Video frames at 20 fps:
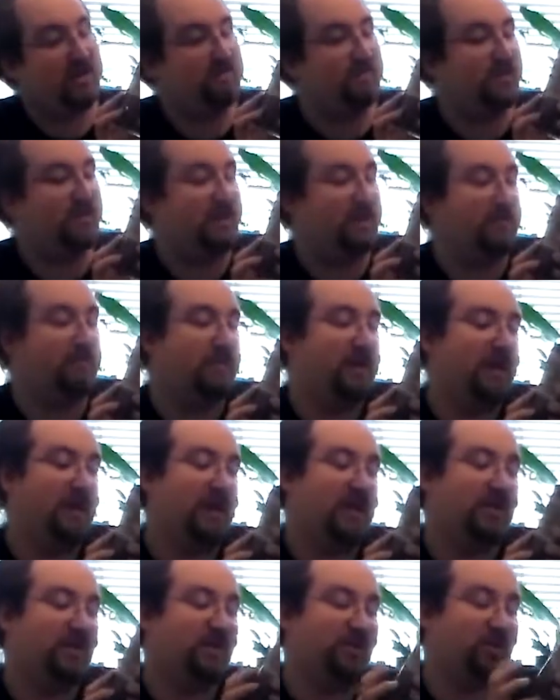up some
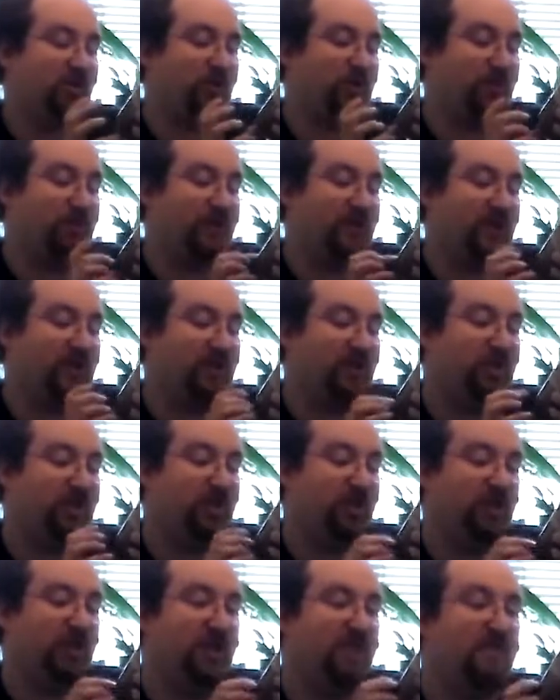scorpion
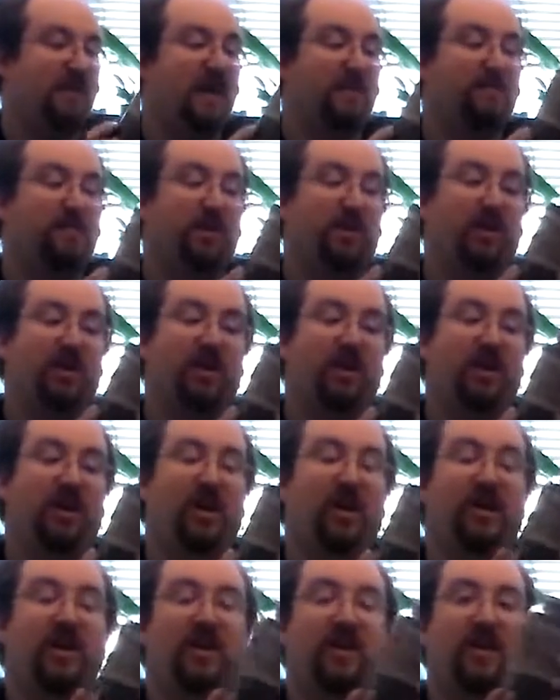chili pepper